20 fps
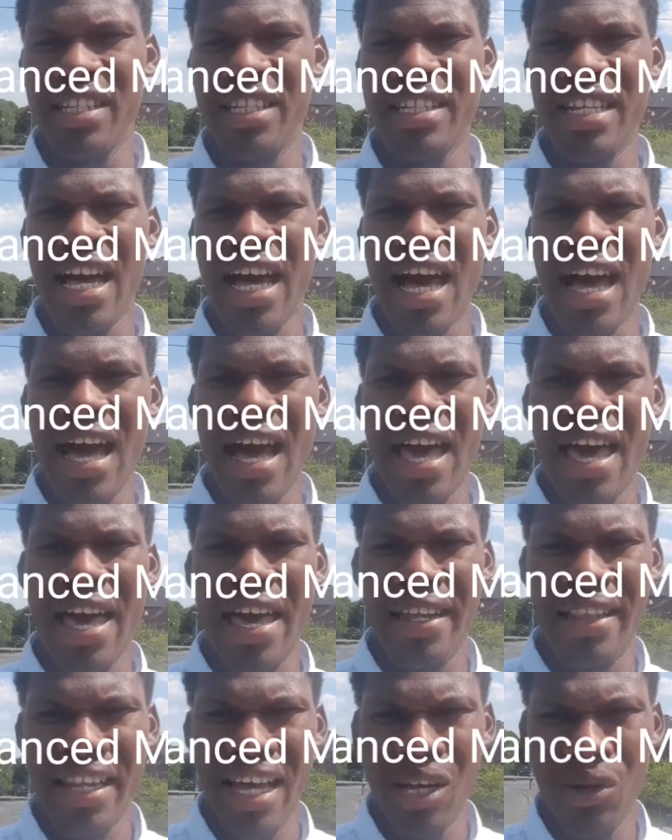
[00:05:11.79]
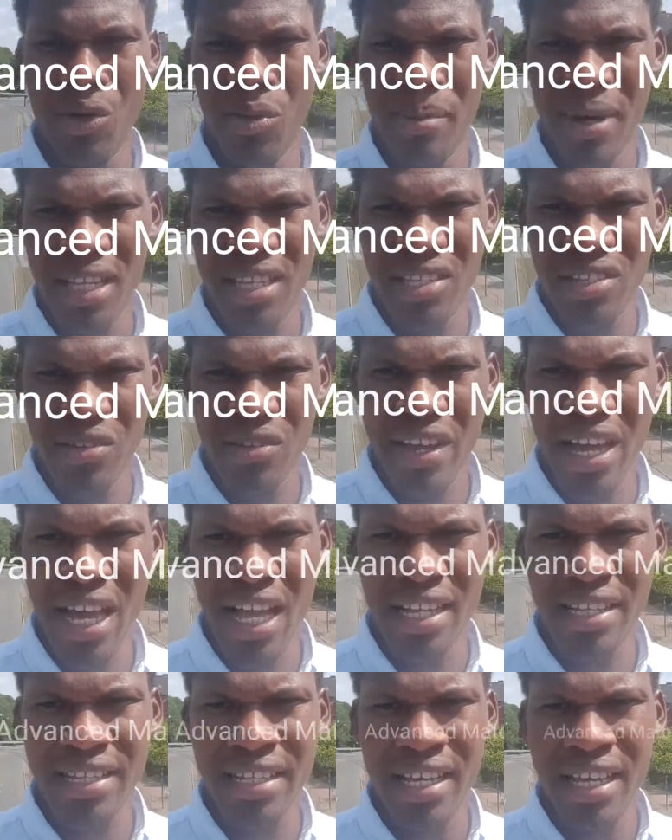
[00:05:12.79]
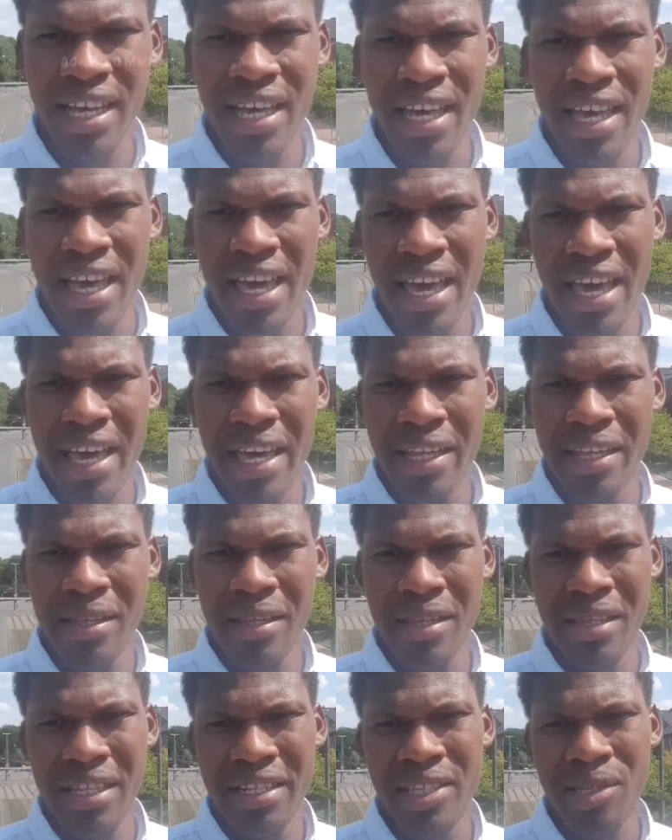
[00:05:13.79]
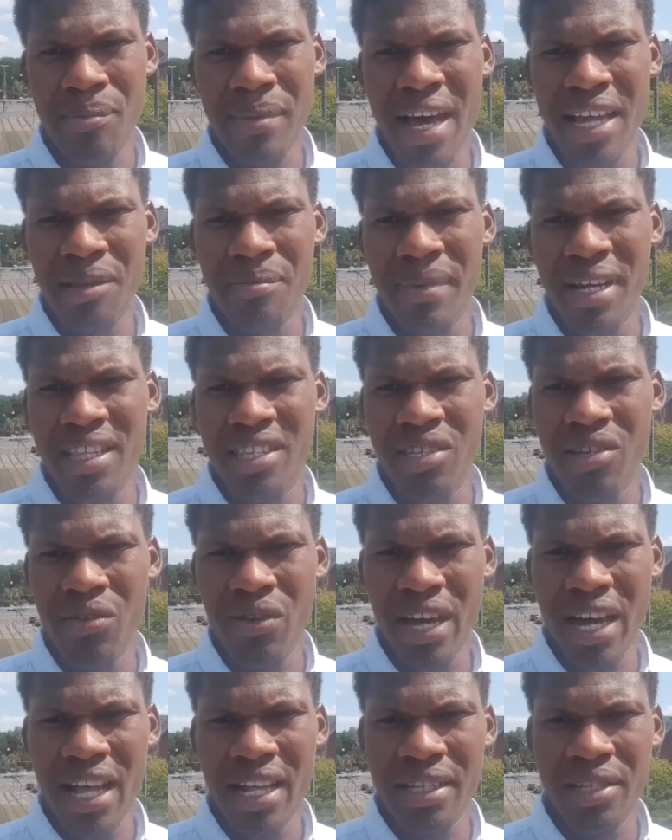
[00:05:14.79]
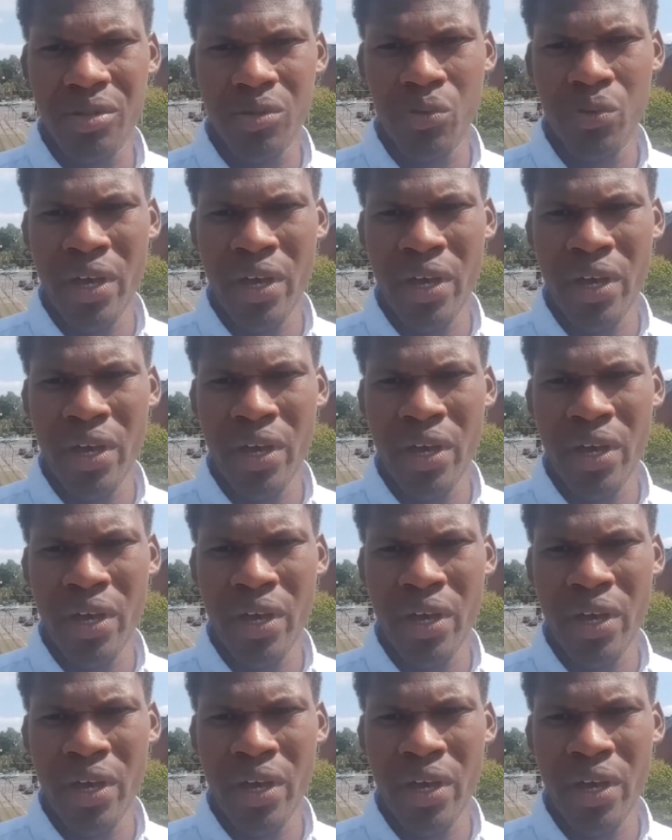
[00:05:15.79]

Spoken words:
These are nanomaterials and the smart materials.